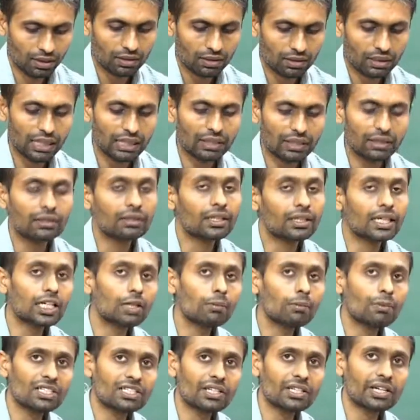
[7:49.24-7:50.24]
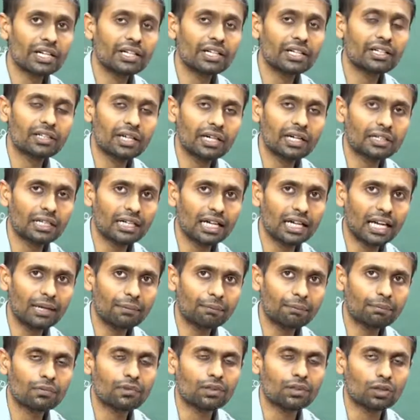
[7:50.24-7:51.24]
Then need to mention any data
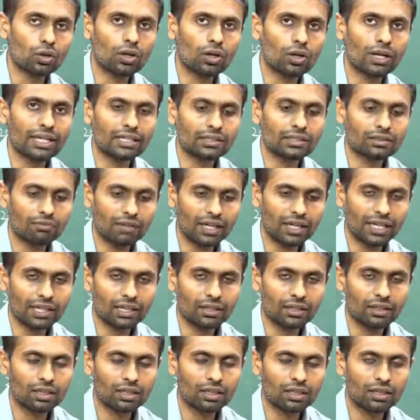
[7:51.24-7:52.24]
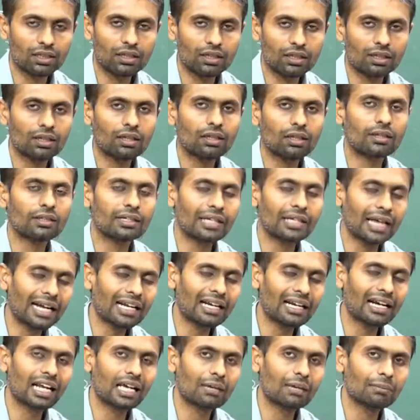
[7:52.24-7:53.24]
type? No guys, why?
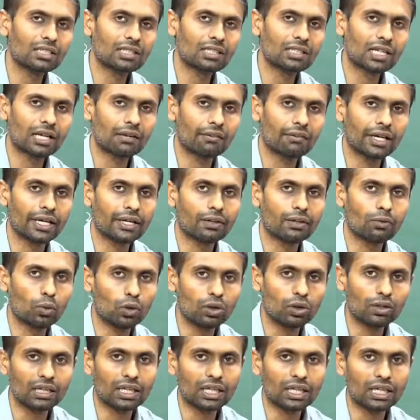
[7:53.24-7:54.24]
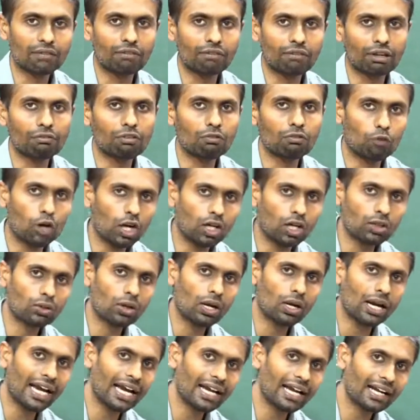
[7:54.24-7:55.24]
Data type is required only when we want
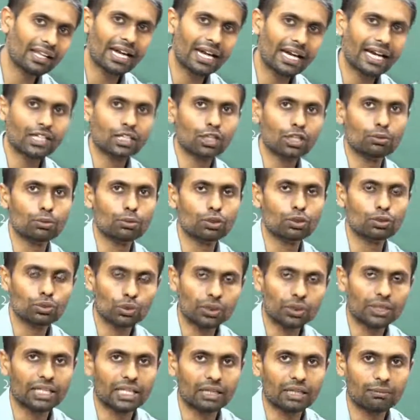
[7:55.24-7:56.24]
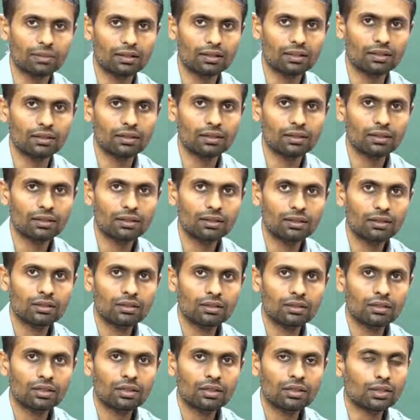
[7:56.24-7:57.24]
to add an attribute to a table.
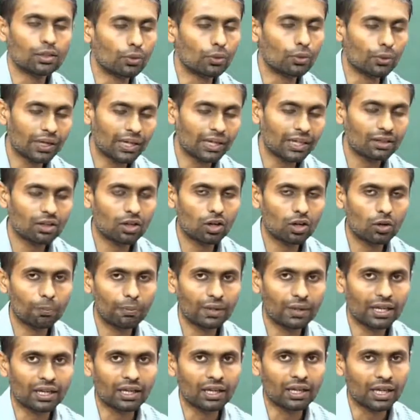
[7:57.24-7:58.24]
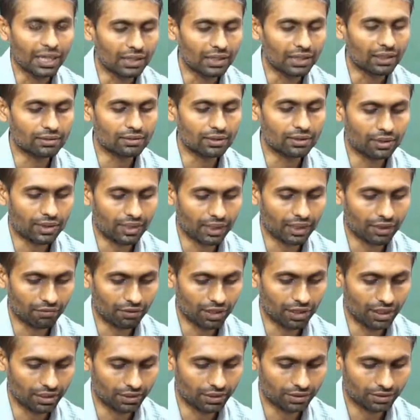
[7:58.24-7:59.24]
During dropping, it doesn't
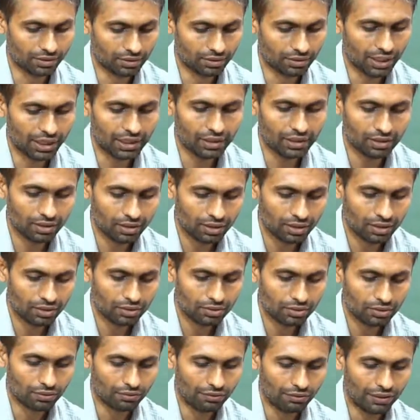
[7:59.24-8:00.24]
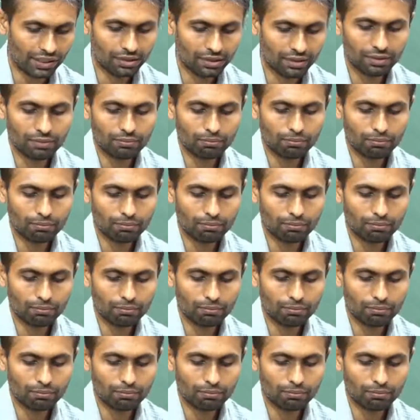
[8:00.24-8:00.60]
require, right? So fine.